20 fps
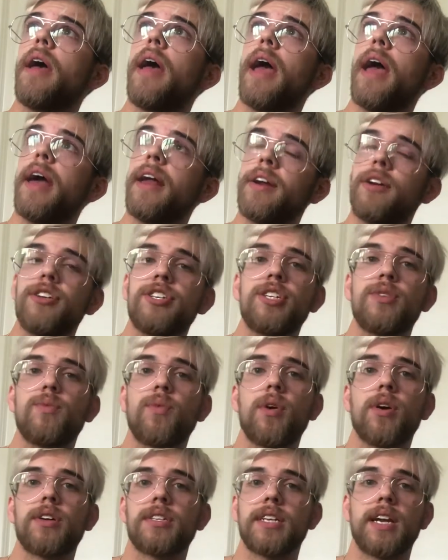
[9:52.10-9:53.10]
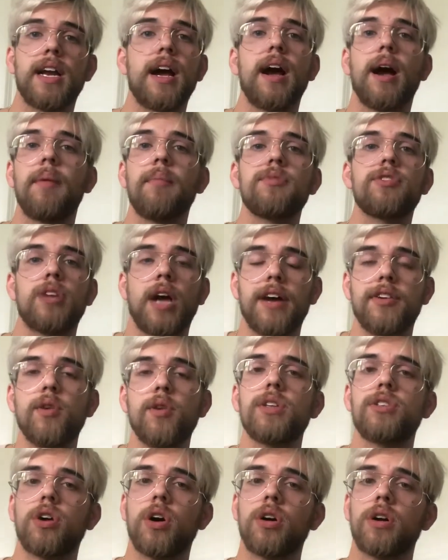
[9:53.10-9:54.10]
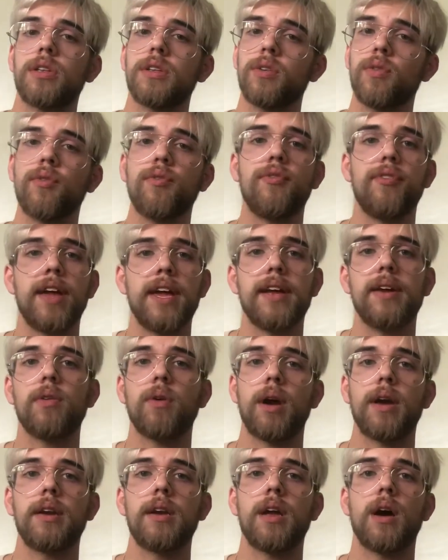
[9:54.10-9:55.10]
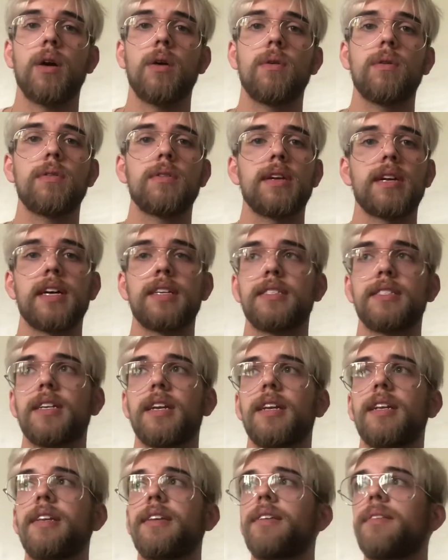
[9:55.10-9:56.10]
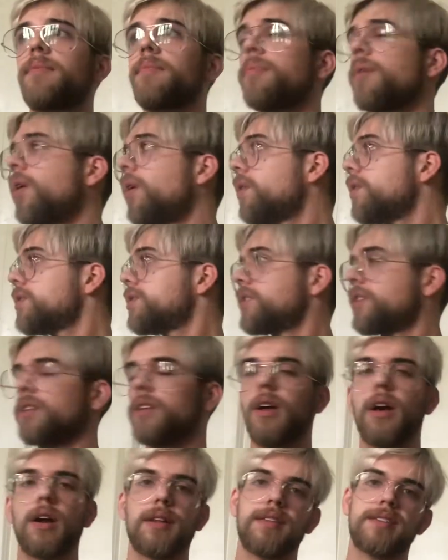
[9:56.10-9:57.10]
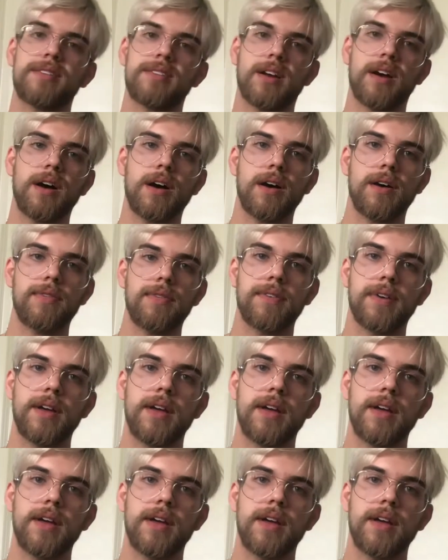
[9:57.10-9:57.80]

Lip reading: energy works, and I know I talk a little vague right now. Like I said, I need to polish a lot of this off.